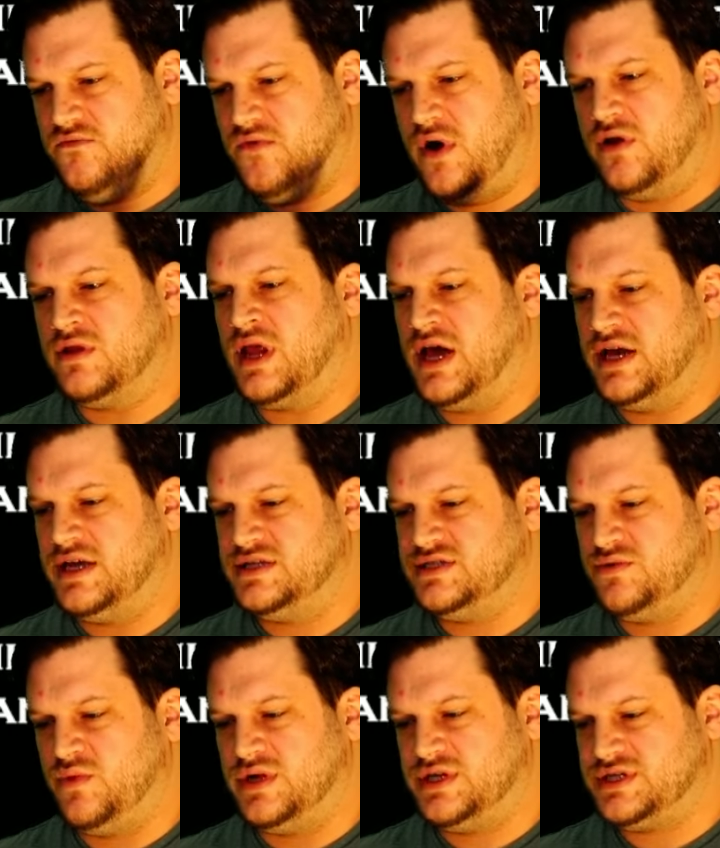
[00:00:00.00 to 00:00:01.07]
fault
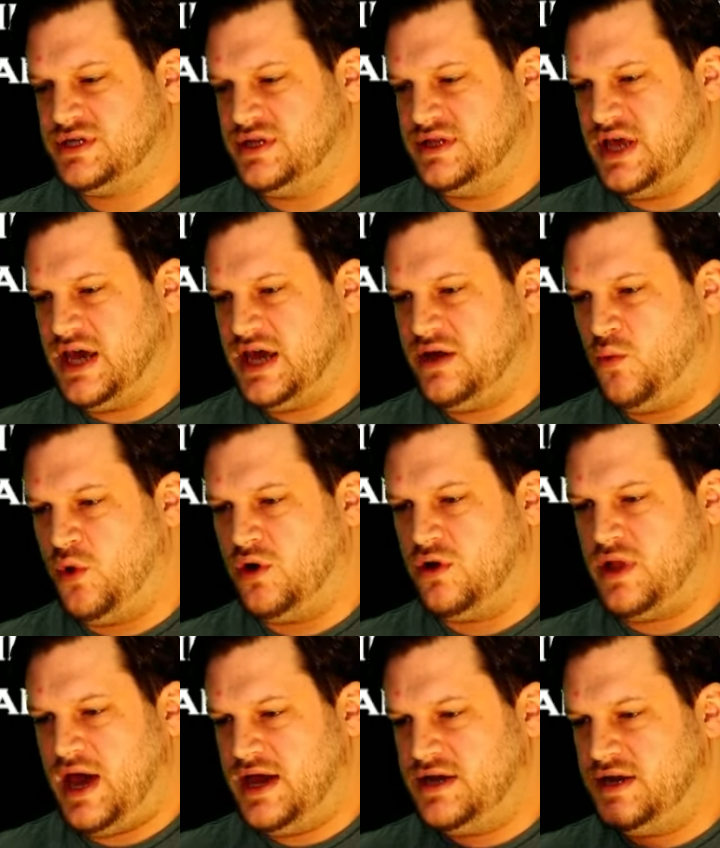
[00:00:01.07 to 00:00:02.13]
lines in which they
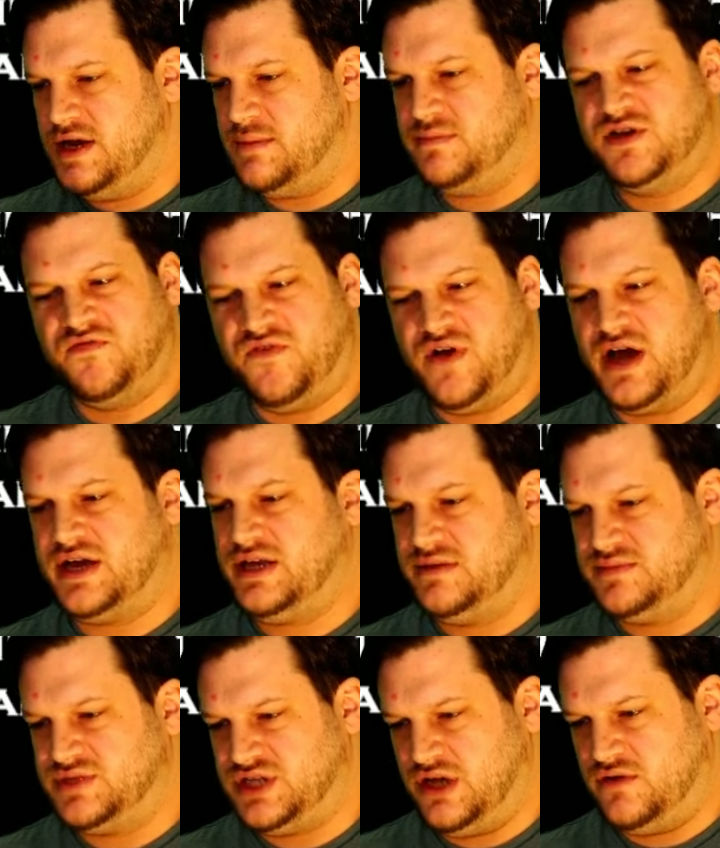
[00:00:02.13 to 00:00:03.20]
will end up
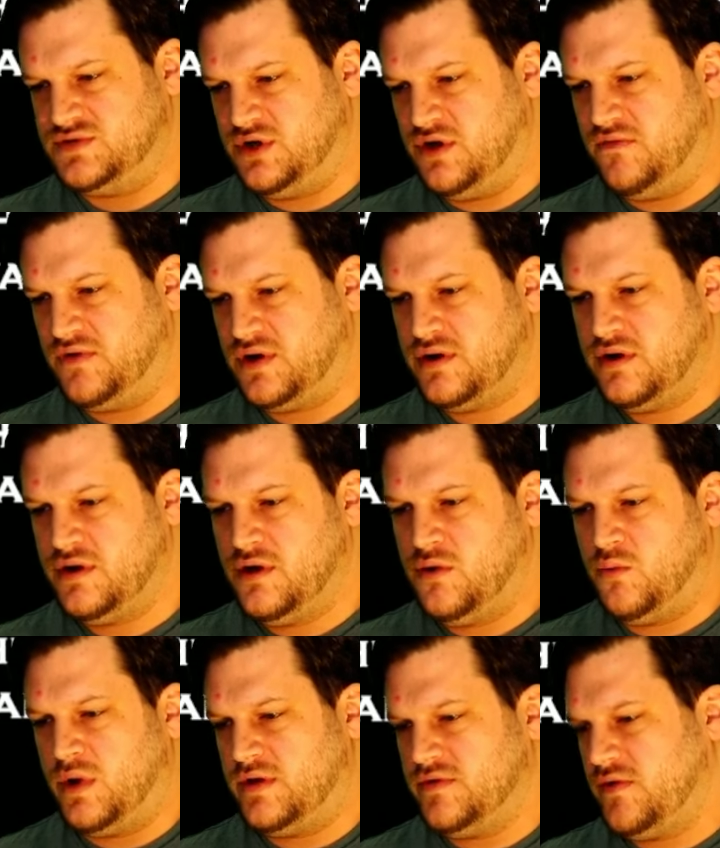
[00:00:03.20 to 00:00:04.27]
dividing themselves over.
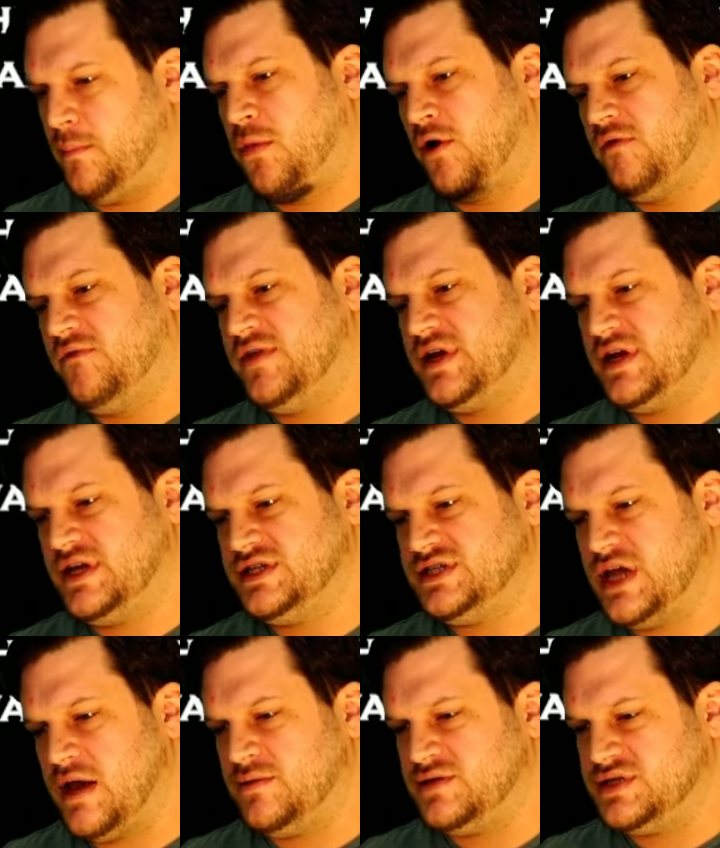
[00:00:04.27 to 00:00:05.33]
One of the perfect
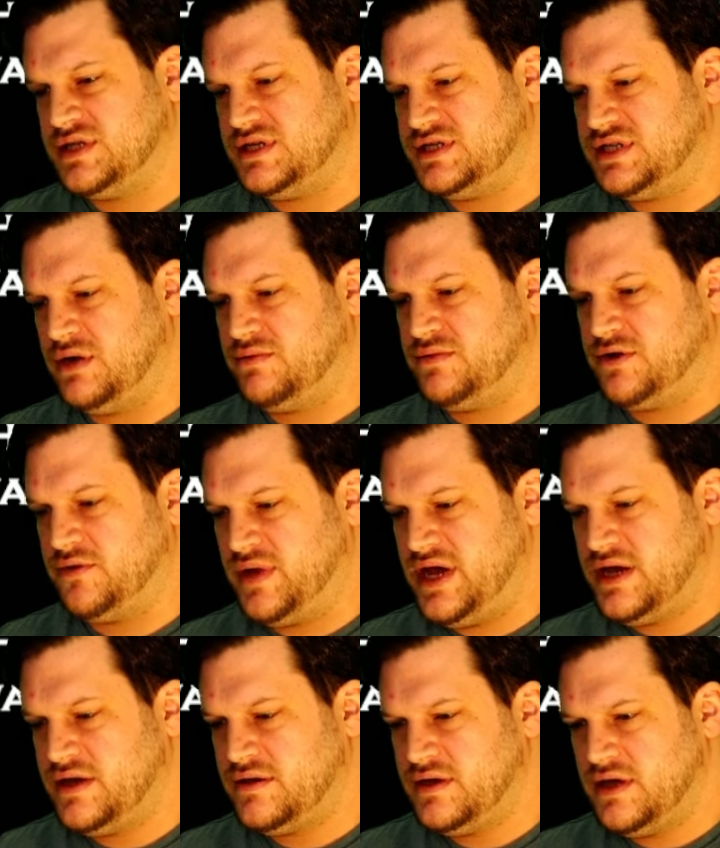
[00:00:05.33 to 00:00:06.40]
examples is South
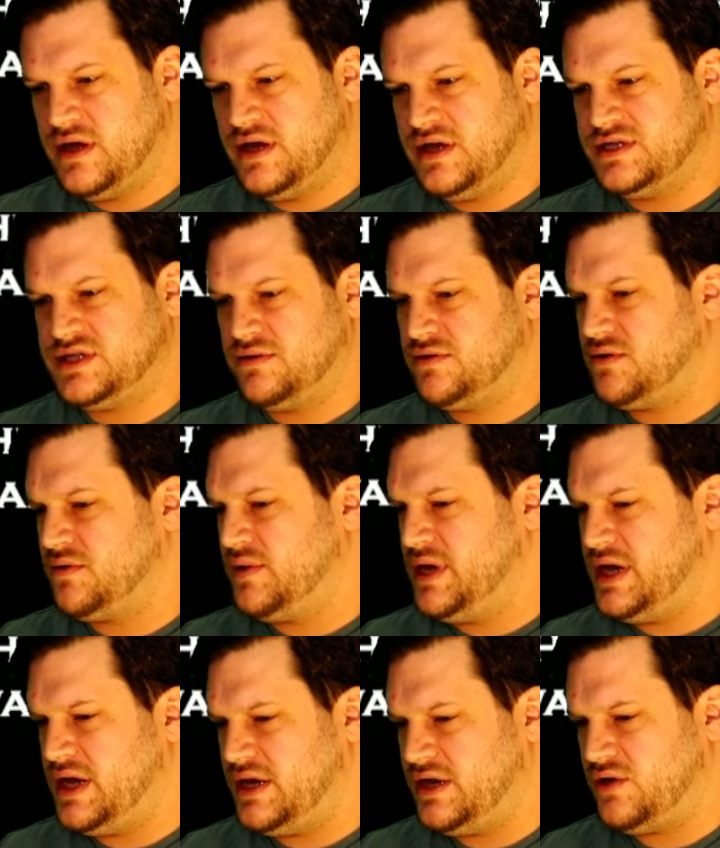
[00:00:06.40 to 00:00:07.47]
Korea. South
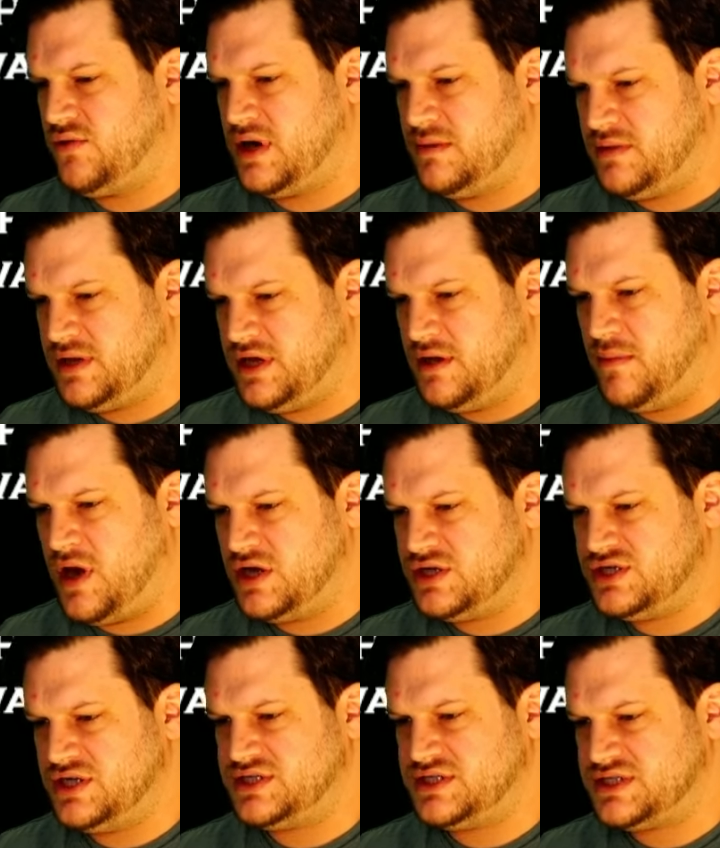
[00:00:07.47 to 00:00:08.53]
Korea, an incredibly
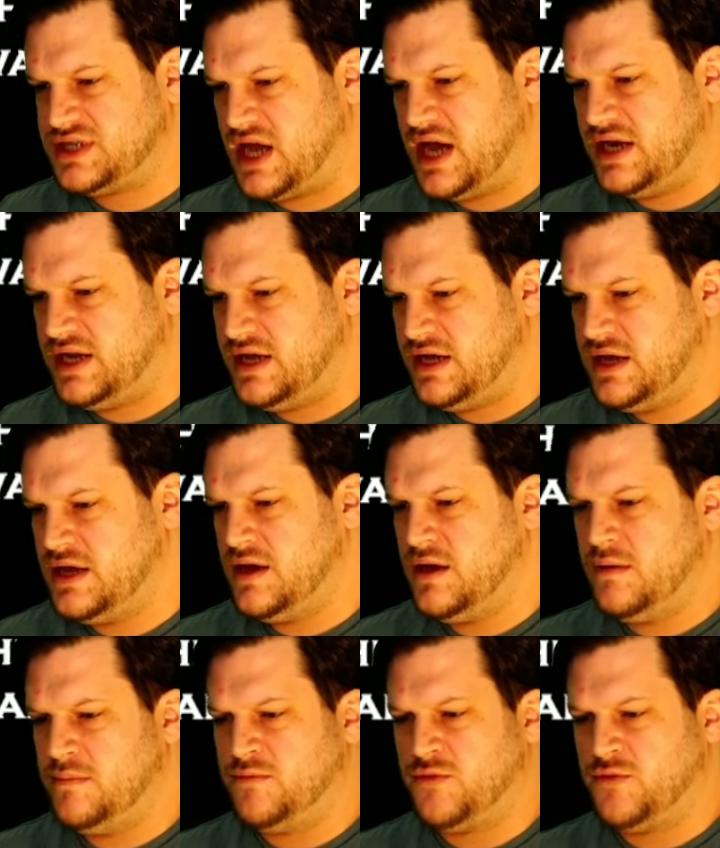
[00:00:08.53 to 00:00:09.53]
homogenous society,